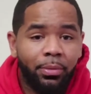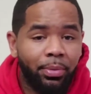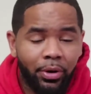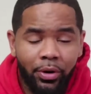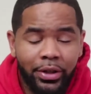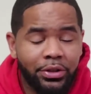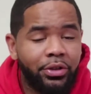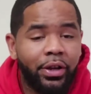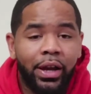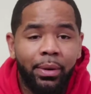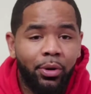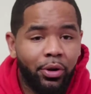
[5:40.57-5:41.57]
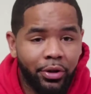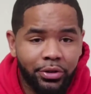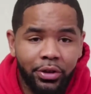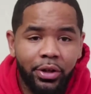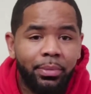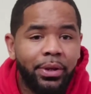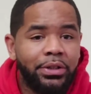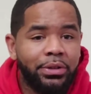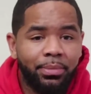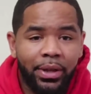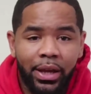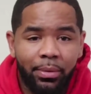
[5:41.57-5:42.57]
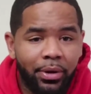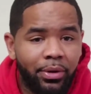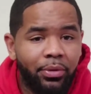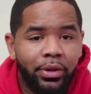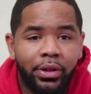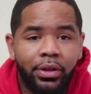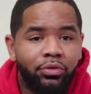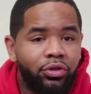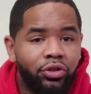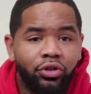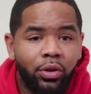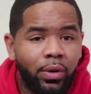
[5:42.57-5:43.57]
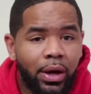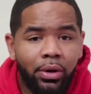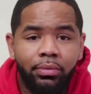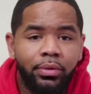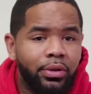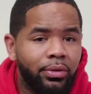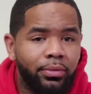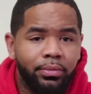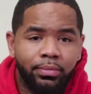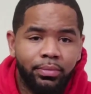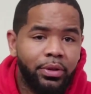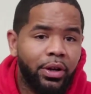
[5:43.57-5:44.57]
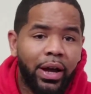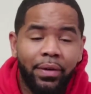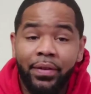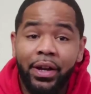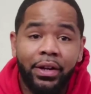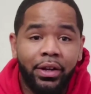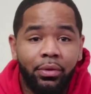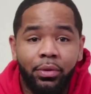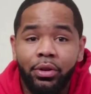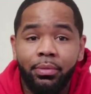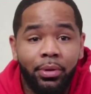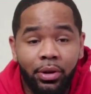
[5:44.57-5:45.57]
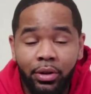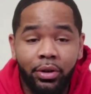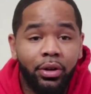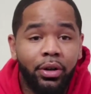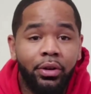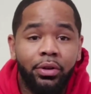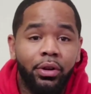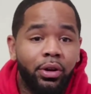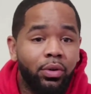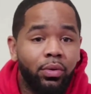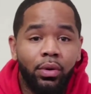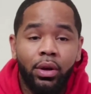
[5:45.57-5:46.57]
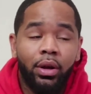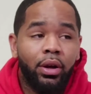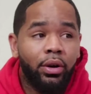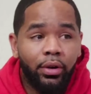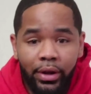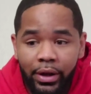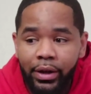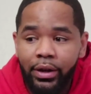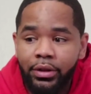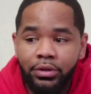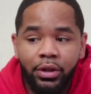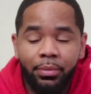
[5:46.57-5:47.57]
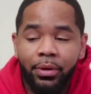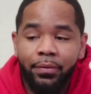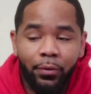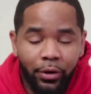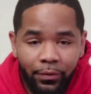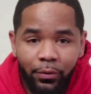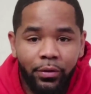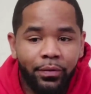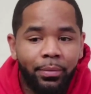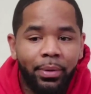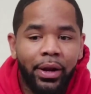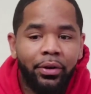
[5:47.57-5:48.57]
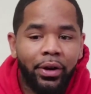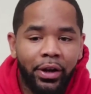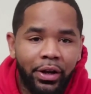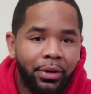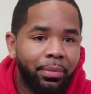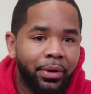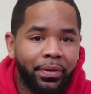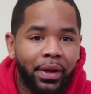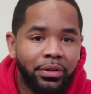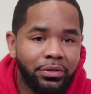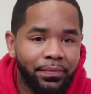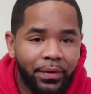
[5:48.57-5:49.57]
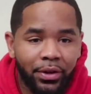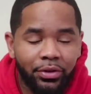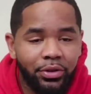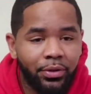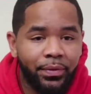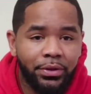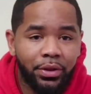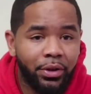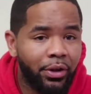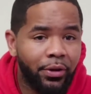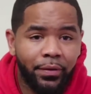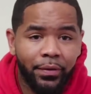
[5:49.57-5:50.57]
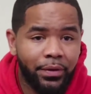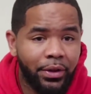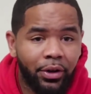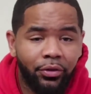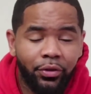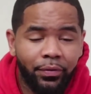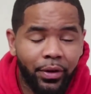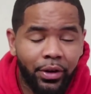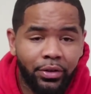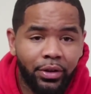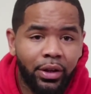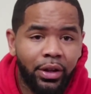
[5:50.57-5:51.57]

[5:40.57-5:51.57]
progress your game, go to tournaments, and be able to really just show out. Have an idea what you're bowling on. Okay, it's going to be a 44-foot pattern. I need to put 1,000 finish surface on here, 1,500